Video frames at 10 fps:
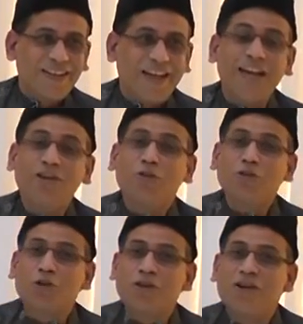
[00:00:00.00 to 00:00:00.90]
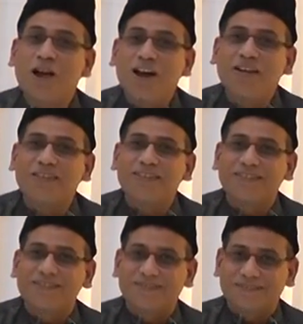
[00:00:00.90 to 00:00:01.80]
And you should not
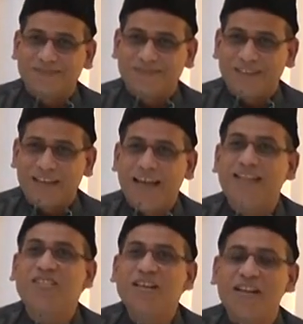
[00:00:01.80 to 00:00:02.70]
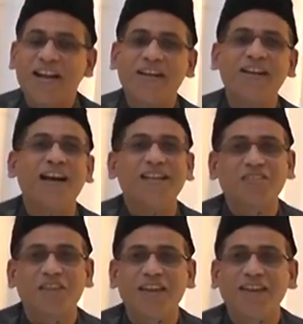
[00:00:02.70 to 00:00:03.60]
hesitate in
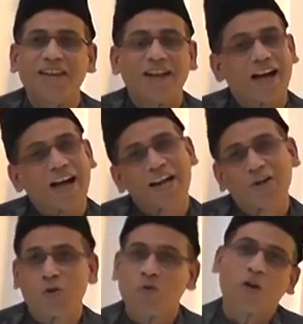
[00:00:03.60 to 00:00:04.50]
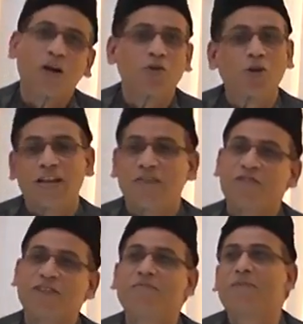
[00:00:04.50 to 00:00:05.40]
asking, I don't want to
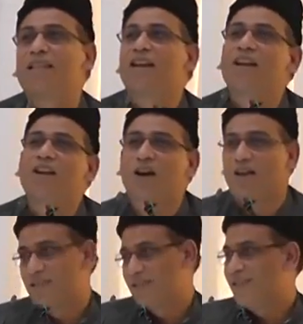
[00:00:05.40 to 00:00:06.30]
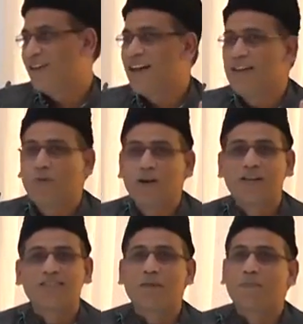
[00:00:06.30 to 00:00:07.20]
live with mother-in-law. I
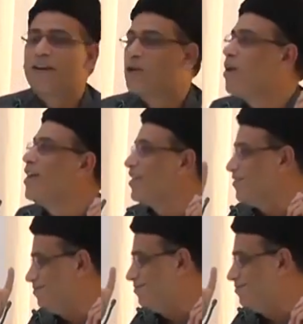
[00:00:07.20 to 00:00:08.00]
want a separate dwelling.